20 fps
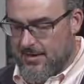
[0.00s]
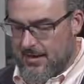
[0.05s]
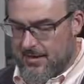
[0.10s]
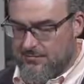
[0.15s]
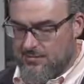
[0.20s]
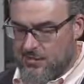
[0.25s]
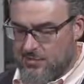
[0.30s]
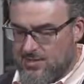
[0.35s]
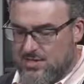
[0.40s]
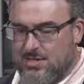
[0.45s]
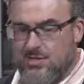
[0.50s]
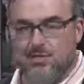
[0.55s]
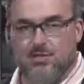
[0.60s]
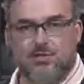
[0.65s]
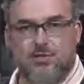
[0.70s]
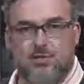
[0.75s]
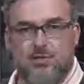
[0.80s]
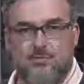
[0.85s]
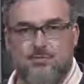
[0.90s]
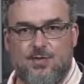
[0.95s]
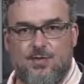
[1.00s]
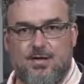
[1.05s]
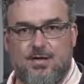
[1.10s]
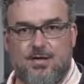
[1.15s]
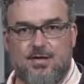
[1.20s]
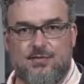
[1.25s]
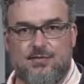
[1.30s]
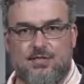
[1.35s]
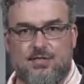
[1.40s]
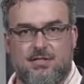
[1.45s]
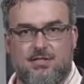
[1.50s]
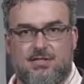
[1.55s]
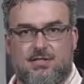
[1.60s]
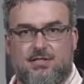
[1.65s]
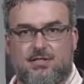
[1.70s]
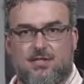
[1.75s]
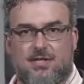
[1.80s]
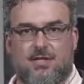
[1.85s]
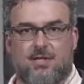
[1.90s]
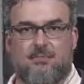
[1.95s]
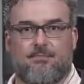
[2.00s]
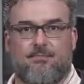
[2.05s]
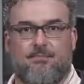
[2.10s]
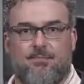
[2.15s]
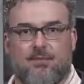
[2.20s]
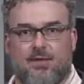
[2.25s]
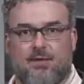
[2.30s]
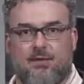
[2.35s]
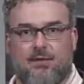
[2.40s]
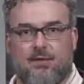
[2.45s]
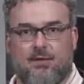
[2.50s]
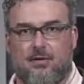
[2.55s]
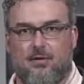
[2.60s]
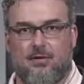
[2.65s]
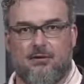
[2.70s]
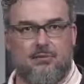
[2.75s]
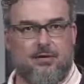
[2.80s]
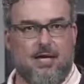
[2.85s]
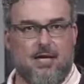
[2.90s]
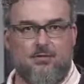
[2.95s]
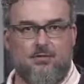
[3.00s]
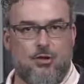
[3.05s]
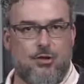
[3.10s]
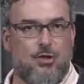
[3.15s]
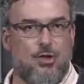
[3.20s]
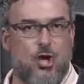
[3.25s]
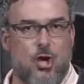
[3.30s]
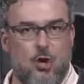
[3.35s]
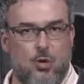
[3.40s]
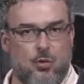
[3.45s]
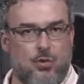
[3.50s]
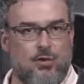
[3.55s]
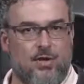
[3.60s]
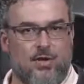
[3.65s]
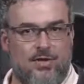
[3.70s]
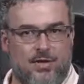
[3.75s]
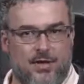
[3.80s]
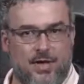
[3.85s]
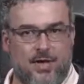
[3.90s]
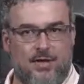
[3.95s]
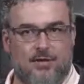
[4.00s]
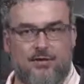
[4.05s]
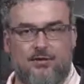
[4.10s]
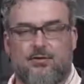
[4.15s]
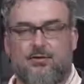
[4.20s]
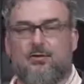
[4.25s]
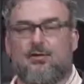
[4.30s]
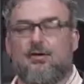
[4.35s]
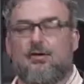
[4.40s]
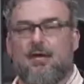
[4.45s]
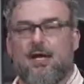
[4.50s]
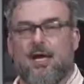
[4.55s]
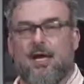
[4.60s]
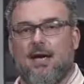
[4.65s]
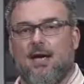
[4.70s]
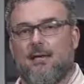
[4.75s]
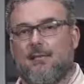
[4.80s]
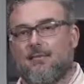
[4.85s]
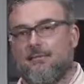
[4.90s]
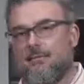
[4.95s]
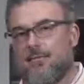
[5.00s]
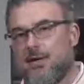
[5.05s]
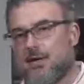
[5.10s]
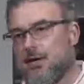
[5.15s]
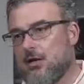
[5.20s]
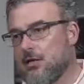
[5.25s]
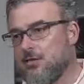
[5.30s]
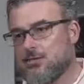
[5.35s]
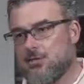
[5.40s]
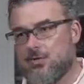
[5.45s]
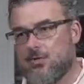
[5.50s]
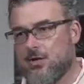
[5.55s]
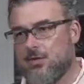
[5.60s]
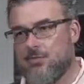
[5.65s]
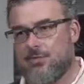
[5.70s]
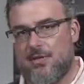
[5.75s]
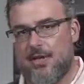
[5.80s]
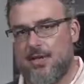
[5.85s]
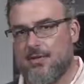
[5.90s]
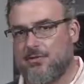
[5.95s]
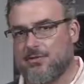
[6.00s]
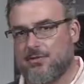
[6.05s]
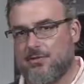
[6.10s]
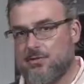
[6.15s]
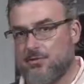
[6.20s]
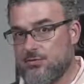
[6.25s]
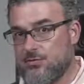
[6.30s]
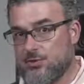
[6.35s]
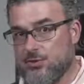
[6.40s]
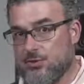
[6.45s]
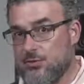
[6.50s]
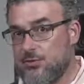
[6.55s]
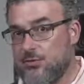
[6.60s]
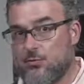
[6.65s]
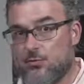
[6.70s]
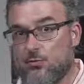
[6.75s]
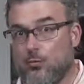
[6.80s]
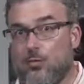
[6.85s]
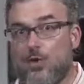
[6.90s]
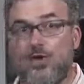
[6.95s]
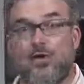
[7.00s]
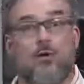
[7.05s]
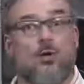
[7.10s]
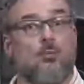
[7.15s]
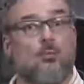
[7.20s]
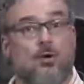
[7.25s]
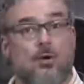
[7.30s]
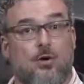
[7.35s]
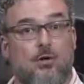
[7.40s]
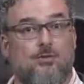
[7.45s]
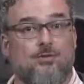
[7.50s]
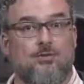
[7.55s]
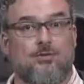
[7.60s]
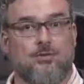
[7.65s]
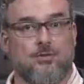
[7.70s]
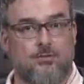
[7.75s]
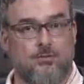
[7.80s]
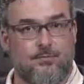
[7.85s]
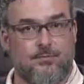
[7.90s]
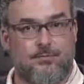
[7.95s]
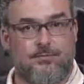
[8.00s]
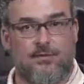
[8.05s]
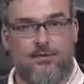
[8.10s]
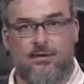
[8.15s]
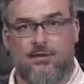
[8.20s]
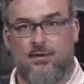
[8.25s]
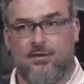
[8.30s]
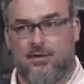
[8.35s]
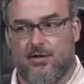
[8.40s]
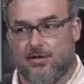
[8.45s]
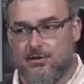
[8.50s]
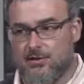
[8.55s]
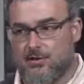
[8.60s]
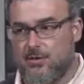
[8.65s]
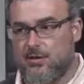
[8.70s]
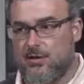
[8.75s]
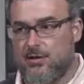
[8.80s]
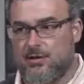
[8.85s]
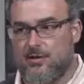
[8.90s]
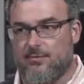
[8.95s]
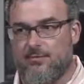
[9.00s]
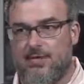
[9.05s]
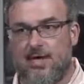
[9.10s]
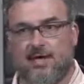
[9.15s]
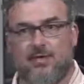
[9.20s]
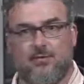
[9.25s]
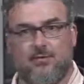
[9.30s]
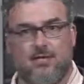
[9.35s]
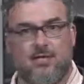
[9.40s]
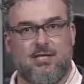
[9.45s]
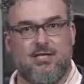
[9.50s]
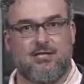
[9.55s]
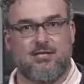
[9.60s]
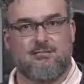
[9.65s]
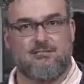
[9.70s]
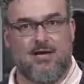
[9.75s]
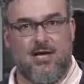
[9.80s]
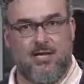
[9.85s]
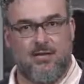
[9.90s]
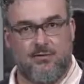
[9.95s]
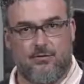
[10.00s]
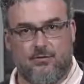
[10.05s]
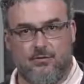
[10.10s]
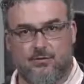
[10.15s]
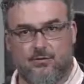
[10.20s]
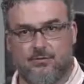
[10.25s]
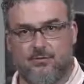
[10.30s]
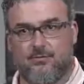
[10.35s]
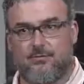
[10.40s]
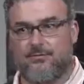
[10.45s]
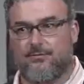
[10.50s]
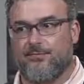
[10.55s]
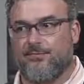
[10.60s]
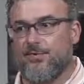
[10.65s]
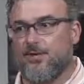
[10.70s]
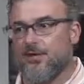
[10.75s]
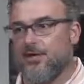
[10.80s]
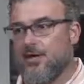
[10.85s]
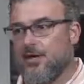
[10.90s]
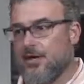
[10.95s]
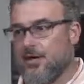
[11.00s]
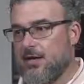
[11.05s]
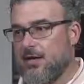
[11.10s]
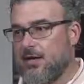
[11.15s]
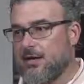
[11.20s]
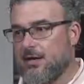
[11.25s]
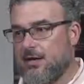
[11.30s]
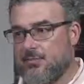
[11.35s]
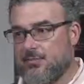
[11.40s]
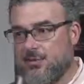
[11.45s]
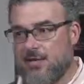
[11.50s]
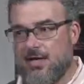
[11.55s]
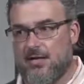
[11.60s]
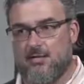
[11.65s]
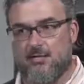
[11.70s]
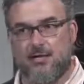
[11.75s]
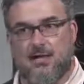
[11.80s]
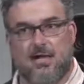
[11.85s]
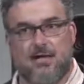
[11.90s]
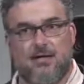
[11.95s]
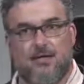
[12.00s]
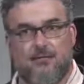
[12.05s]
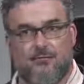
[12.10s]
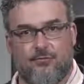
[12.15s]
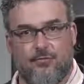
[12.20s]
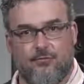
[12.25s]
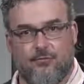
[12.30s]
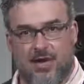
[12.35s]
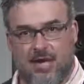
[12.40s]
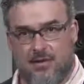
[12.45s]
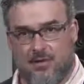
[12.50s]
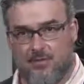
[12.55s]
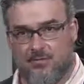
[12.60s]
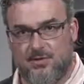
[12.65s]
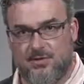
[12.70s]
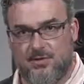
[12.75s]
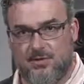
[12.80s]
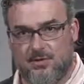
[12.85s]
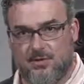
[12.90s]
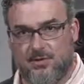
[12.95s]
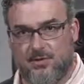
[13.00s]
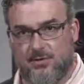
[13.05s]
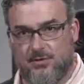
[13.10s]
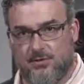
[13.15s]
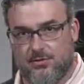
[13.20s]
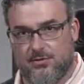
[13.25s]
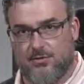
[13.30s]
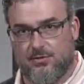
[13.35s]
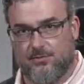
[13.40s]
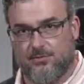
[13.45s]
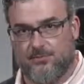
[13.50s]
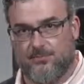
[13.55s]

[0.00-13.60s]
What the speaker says: I'm using this just because this is a kind of a known thing, but it also would apply to certain window perfs. It could certainly apply to adhesive vinyls. It could apply to a lot of different banner materials.